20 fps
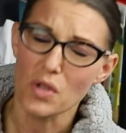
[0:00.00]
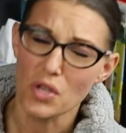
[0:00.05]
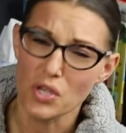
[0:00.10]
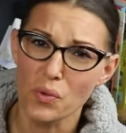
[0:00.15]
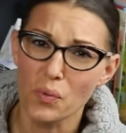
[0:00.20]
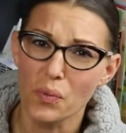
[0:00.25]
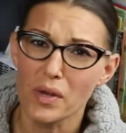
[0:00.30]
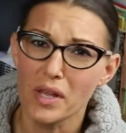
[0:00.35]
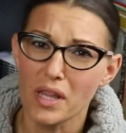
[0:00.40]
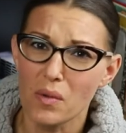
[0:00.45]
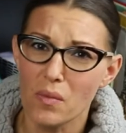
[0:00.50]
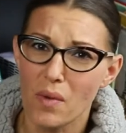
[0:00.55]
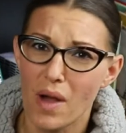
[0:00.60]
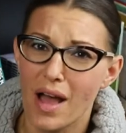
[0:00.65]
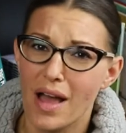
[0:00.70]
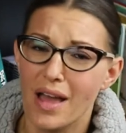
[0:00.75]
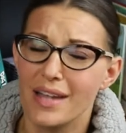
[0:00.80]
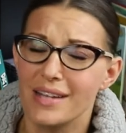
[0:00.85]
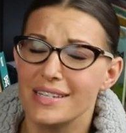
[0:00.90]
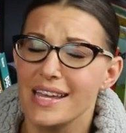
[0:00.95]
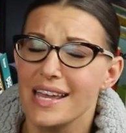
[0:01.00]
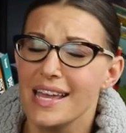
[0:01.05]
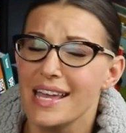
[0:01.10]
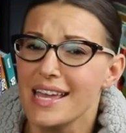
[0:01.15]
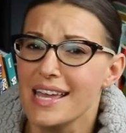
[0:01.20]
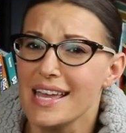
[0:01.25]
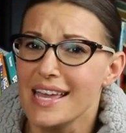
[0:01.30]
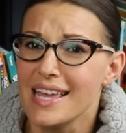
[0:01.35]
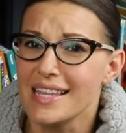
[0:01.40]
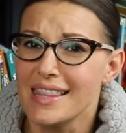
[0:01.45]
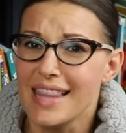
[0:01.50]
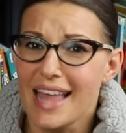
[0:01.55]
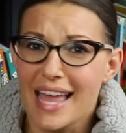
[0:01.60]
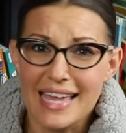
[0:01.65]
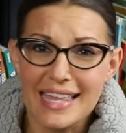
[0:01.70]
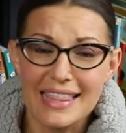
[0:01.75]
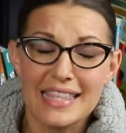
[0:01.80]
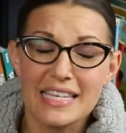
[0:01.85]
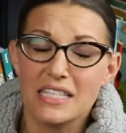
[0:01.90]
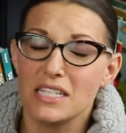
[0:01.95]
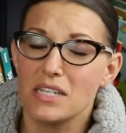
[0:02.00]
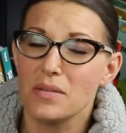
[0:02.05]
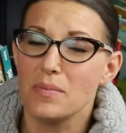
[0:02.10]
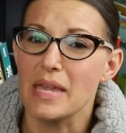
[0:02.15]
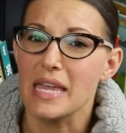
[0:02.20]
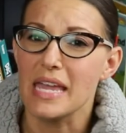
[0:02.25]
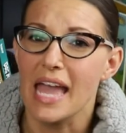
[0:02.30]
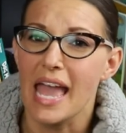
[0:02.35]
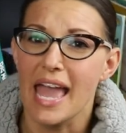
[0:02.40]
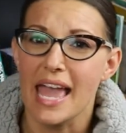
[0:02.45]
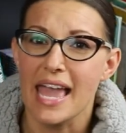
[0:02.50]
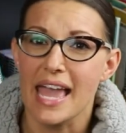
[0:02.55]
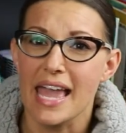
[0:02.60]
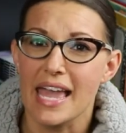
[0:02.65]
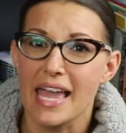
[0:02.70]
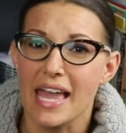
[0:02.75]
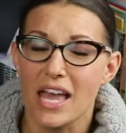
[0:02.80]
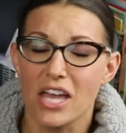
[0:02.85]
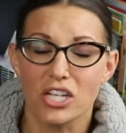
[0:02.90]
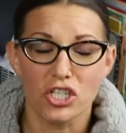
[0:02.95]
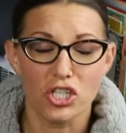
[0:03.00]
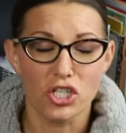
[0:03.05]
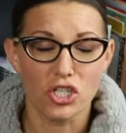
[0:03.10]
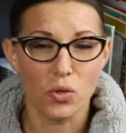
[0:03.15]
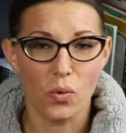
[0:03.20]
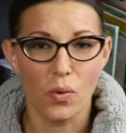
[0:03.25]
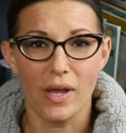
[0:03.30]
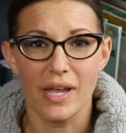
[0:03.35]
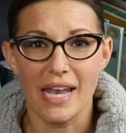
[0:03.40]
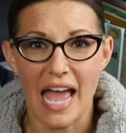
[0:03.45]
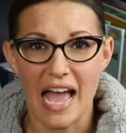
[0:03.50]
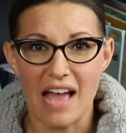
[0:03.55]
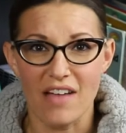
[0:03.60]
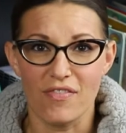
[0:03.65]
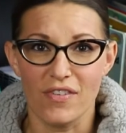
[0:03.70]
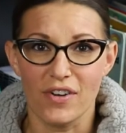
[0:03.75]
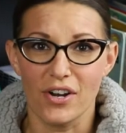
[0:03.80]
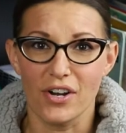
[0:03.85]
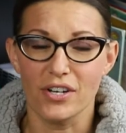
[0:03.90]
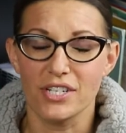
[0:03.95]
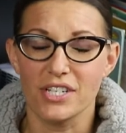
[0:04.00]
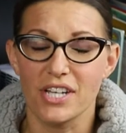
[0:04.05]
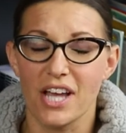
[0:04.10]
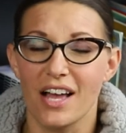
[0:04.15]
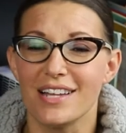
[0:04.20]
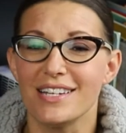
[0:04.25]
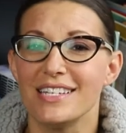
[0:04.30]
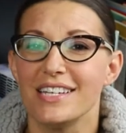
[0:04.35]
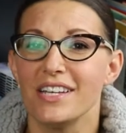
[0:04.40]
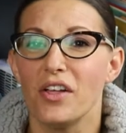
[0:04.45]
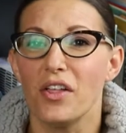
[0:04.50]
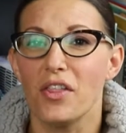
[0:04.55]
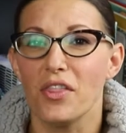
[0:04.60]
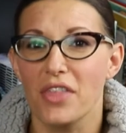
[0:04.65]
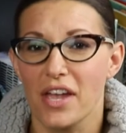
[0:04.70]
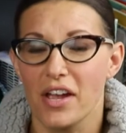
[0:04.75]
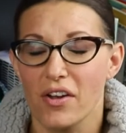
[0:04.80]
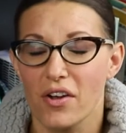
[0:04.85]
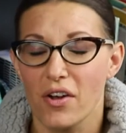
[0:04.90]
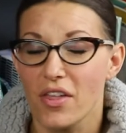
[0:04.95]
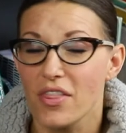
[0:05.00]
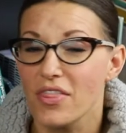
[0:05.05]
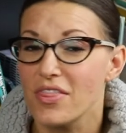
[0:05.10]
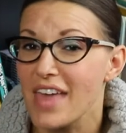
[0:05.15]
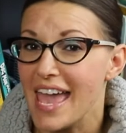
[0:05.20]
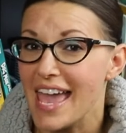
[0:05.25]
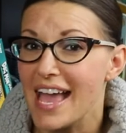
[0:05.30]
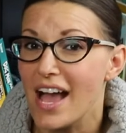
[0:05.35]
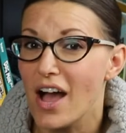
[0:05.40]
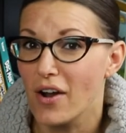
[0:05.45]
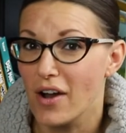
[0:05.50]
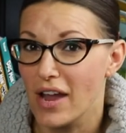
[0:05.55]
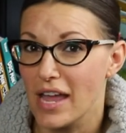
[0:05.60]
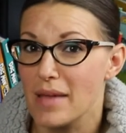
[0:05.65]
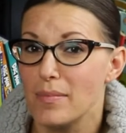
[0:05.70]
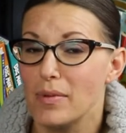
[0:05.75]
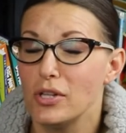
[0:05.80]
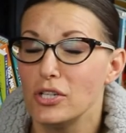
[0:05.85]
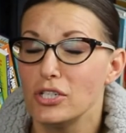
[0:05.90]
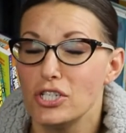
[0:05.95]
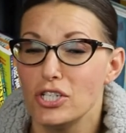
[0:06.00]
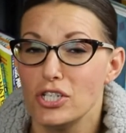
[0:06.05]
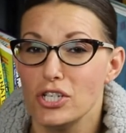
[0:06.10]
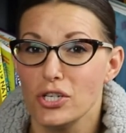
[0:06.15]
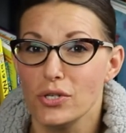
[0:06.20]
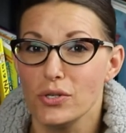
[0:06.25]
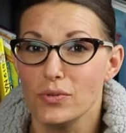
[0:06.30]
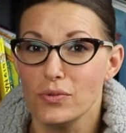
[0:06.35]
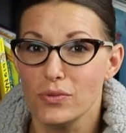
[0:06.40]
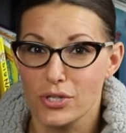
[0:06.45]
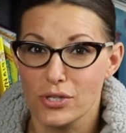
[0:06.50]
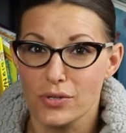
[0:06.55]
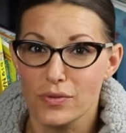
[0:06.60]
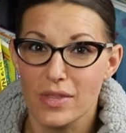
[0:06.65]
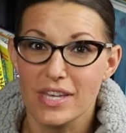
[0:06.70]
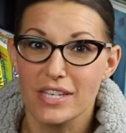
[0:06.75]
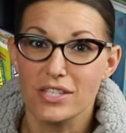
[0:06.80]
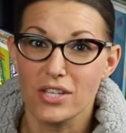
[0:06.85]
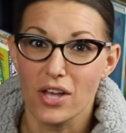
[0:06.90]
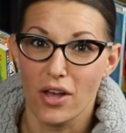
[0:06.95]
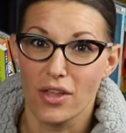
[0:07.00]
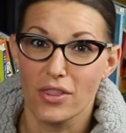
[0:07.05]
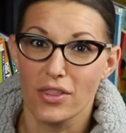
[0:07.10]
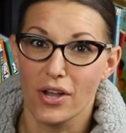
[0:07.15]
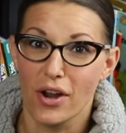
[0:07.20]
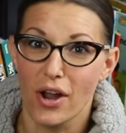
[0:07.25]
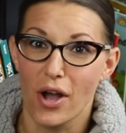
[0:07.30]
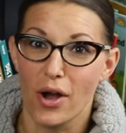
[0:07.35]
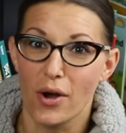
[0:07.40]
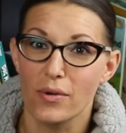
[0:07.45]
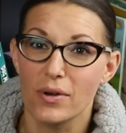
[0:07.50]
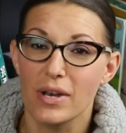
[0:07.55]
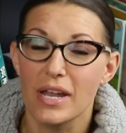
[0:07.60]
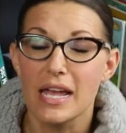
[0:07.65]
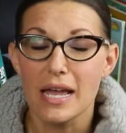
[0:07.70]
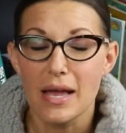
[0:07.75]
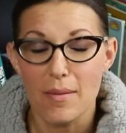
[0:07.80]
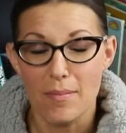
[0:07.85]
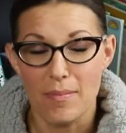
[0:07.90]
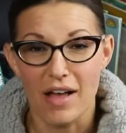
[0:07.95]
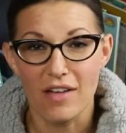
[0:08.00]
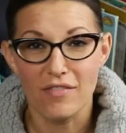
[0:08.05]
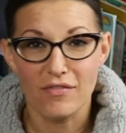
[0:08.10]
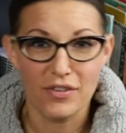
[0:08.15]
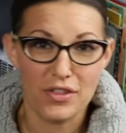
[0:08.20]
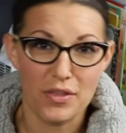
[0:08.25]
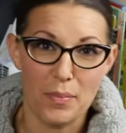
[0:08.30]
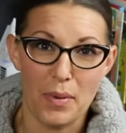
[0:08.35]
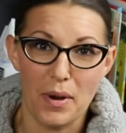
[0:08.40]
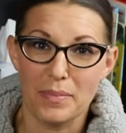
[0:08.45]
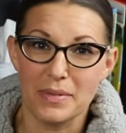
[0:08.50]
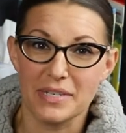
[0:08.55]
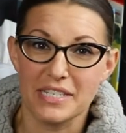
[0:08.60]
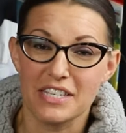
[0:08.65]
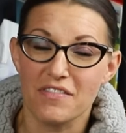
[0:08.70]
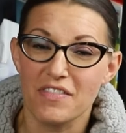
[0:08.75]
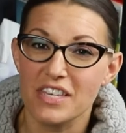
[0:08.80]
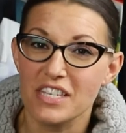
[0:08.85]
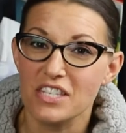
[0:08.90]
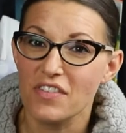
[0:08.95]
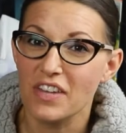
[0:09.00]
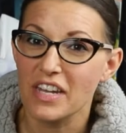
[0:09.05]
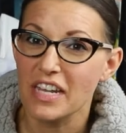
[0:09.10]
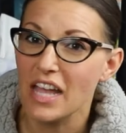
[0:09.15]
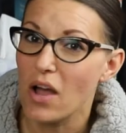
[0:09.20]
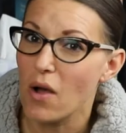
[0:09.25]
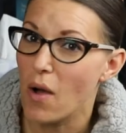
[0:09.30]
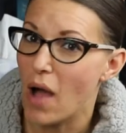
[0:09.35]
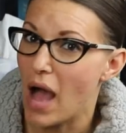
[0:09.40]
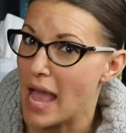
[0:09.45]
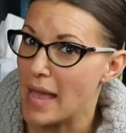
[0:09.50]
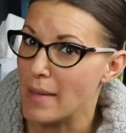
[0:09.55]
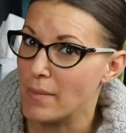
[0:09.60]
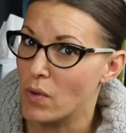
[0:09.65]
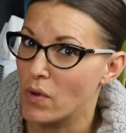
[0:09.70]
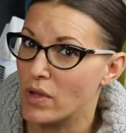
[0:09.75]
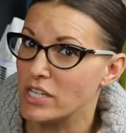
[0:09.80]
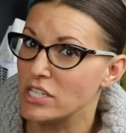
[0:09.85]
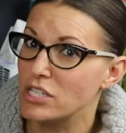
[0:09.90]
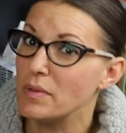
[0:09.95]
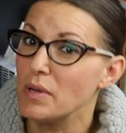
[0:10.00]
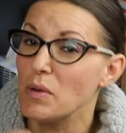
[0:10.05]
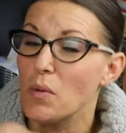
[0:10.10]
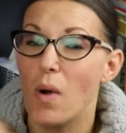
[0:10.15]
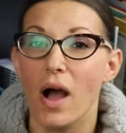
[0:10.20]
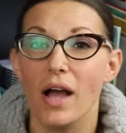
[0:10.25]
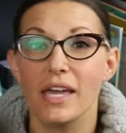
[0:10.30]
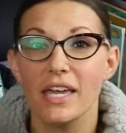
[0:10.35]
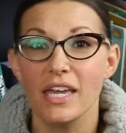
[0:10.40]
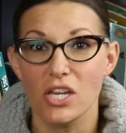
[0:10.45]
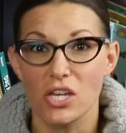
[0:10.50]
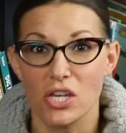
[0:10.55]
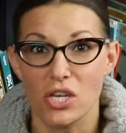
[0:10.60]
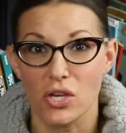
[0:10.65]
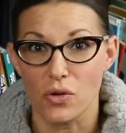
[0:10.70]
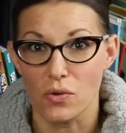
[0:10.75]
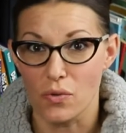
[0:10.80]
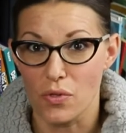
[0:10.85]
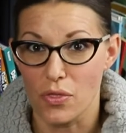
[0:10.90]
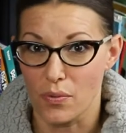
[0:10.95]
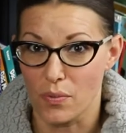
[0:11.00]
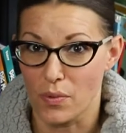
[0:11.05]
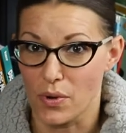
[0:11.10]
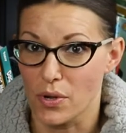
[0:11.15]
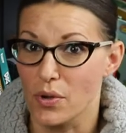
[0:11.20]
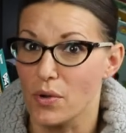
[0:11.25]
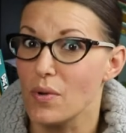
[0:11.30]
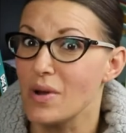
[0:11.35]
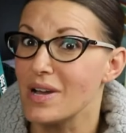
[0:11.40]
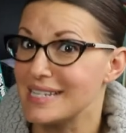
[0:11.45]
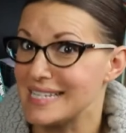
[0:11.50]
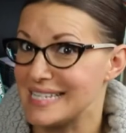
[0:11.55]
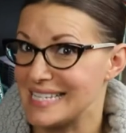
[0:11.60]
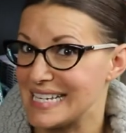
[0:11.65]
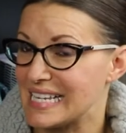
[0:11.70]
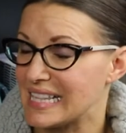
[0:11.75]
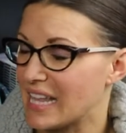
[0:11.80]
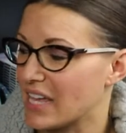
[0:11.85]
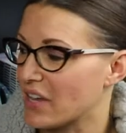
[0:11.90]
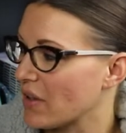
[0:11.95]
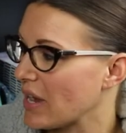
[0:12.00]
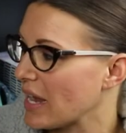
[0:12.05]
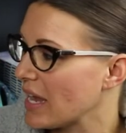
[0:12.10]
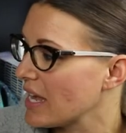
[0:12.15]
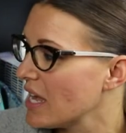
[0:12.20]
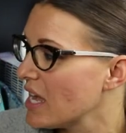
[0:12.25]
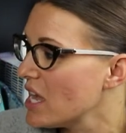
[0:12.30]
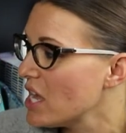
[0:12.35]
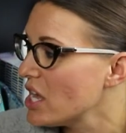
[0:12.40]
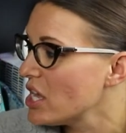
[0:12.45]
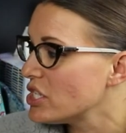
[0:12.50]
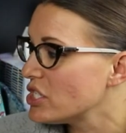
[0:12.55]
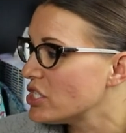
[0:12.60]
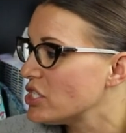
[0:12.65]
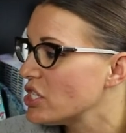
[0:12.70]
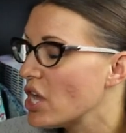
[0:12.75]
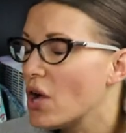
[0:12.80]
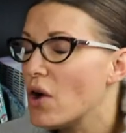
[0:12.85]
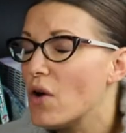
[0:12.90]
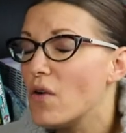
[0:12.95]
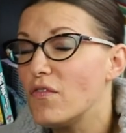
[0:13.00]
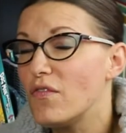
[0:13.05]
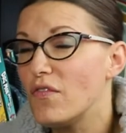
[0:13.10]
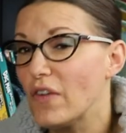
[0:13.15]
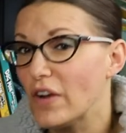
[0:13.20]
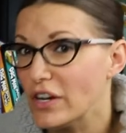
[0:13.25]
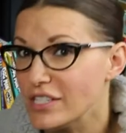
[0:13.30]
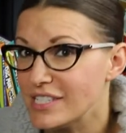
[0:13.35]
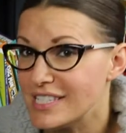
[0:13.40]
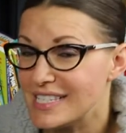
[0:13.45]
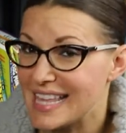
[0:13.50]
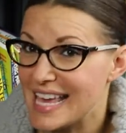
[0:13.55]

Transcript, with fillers: You really want like this to be a joint effort until they, they are able to do this on their own. But for the purpose of this video, I'm going to be walking you through decluttering. So first